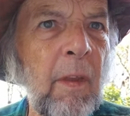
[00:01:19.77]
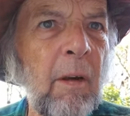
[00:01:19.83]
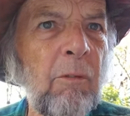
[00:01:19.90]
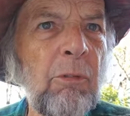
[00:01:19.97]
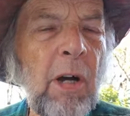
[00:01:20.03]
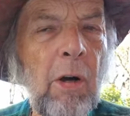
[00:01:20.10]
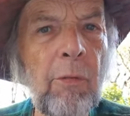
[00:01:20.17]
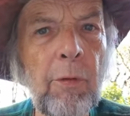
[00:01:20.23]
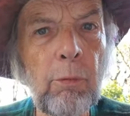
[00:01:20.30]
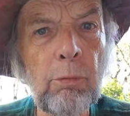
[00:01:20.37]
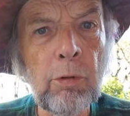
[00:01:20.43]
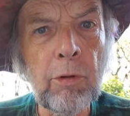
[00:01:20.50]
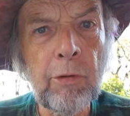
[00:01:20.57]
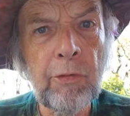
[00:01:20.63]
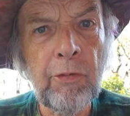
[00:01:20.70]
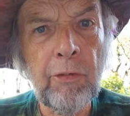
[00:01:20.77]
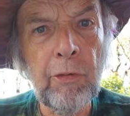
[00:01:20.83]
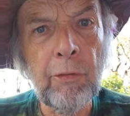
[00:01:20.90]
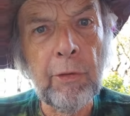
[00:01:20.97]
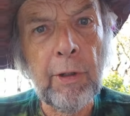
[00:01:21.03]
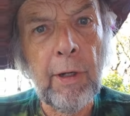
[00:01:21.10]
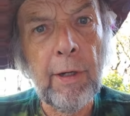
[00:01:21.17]
Well, the word
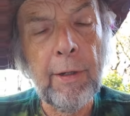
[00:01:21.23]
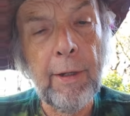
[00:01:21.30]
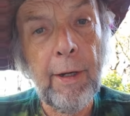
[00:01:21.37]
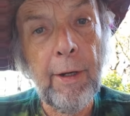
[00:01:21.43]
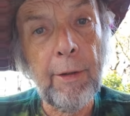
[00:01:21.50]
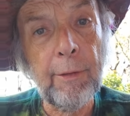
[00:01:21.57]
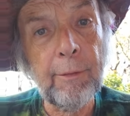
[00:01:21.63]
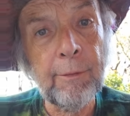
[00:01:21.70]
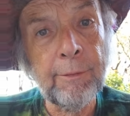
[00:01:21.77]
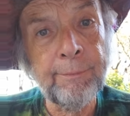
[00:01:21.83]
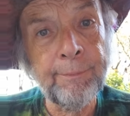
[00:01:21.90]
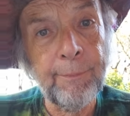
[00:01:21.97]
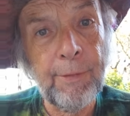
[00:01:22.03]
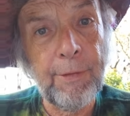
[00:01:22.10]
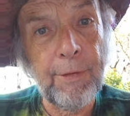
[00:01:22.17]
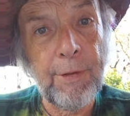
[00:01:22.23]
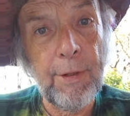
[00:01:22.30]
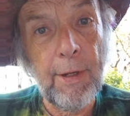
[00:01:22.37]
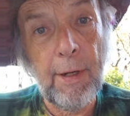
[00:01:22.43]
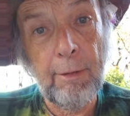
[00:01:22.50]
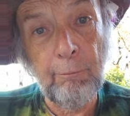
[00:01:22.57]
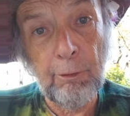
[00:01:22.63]
soon got out.
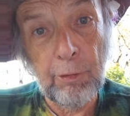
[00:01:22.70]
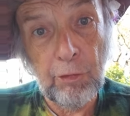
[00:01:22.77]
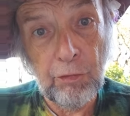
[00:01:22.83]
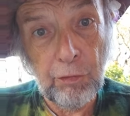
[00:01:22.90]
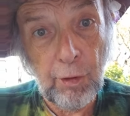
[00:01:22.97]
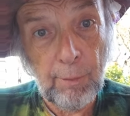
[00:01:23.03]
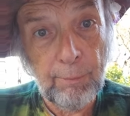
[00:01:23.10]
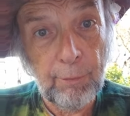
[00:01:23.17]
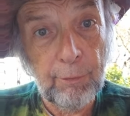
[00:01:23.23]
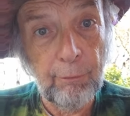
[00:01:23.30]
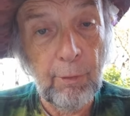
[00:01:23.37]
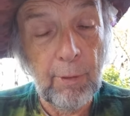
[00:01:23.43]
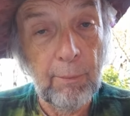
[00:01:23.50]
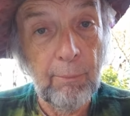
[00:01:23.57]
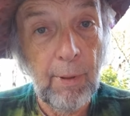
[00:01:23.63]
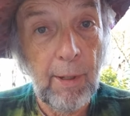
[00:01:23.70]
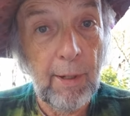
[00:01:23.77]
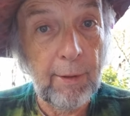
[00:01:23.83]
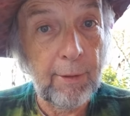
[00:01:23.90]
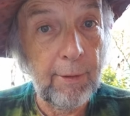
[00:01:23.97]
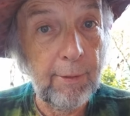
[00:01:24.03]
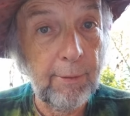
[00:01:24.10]
Yeah, when the shepherd went
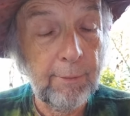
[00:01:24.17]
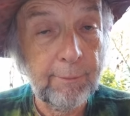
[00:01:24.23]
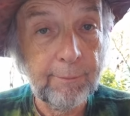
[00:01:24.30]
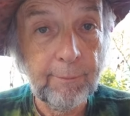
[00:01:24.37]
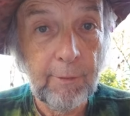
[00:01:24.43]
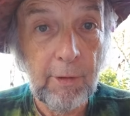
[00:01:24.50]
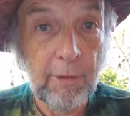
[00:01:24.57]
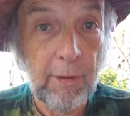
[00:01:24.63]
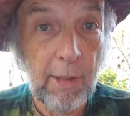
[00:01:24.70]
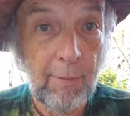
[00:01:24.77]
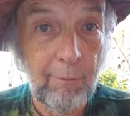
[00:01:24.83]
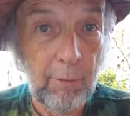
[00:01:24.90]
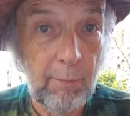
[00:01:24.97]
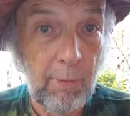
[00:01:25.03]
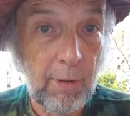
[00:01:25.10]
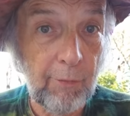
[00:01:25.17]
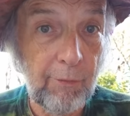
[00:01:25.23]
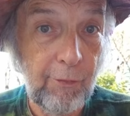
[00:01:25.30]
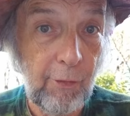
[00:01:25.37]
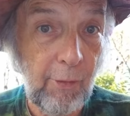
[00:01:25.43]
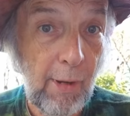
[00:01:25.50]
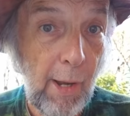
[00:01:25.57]
back, huh? He'd never been
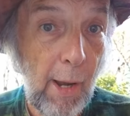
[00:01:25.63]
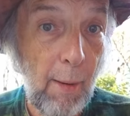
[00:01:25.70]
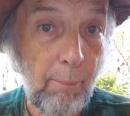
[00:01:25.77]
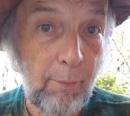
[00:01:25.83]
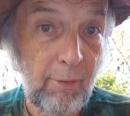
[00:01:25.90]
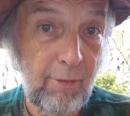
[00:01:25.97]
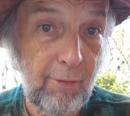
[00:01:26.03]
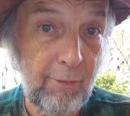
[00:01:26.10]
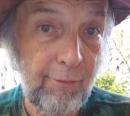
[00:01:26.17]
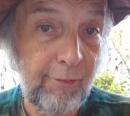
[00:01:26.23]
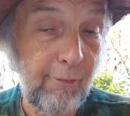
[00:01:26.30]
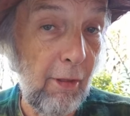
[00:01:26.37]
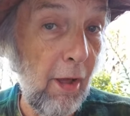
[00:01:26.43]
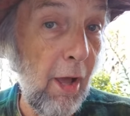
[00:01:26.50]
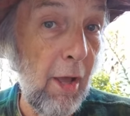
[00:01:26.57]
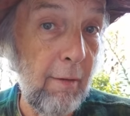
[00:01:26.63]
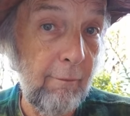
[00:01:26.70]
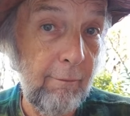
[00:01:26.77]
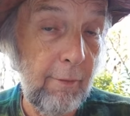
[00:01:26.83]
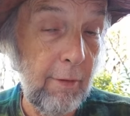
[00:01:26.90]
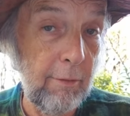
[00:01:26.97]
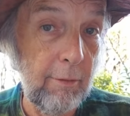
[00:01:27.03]
so happy in his
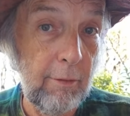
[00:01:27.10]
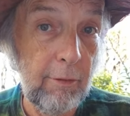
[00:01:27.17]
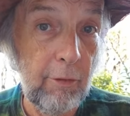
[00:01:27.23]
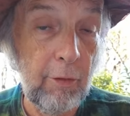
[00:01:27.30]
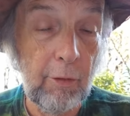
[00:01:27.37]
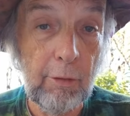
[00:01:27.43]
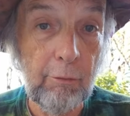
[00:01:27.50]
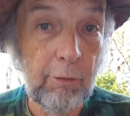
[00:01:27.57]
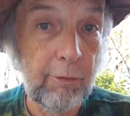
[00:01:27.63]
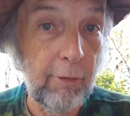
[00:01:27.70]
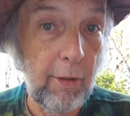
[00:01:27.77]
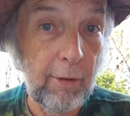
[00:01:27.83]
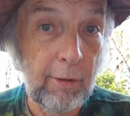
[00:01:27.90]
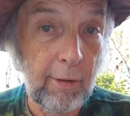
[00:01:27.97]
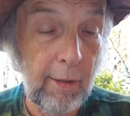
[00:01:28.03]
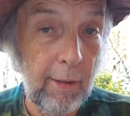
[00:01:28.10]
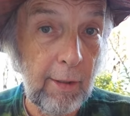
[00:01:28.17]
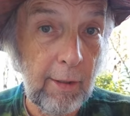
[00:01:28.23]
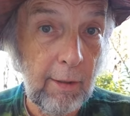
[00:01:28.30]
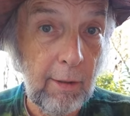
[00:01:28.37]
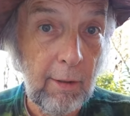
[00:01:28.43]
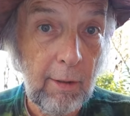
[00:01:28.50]
life. And, you know, he was like
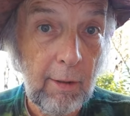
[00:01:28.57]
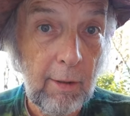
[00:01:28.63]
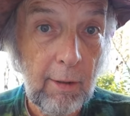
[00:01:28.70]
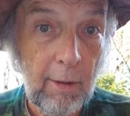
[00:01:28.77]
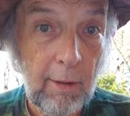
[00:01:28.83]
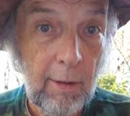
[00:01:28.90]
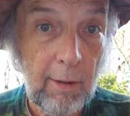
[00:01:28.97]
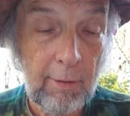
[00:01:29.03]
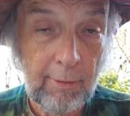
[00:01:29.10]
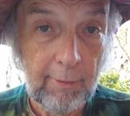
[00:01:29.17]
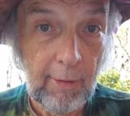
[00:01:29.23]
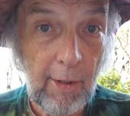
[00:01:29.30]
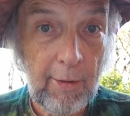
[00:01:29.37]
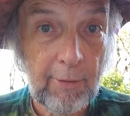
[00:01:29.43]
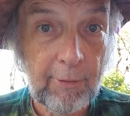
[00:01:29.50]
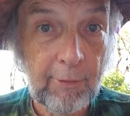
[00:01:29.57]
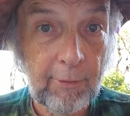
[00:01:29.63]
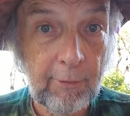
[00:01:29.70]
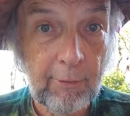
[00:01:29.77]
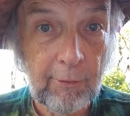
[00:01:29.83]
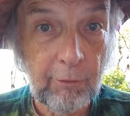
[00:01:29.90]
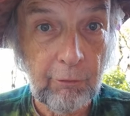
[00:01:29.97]
an enlightened
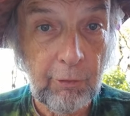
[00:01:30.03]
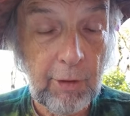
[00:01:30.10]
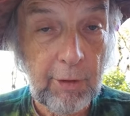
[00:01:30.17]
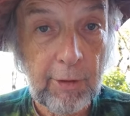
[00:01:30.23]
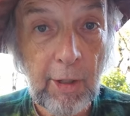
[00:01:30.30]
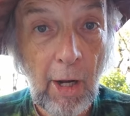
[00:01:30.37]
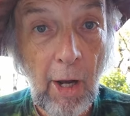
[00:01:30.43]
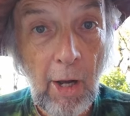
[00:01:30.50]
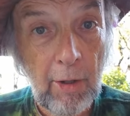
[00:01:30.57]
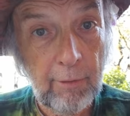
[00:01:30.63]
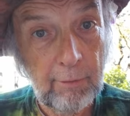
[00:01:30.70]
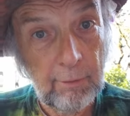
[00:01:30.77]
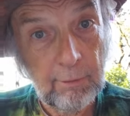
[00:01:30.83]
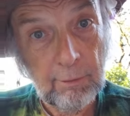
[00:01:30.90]
Greek god.